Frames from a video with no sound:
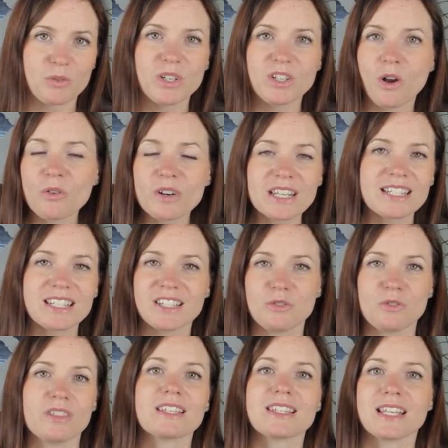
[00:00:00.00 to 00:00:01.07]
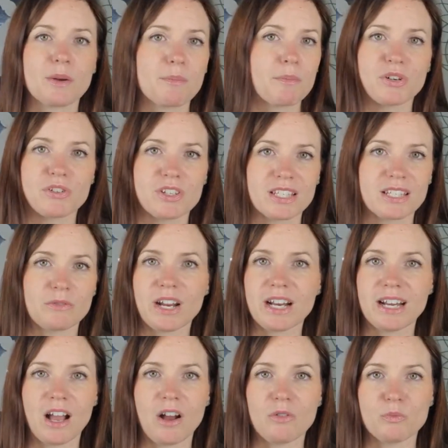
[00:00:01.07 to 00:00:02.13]
We don't need to do this in person
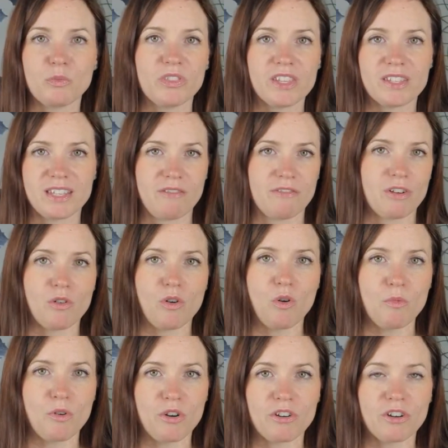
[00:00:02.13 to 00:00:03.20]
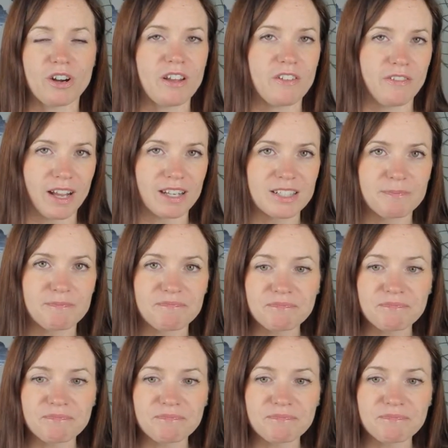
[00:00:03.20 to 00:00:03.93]
right now with the Safer at Home order in effect.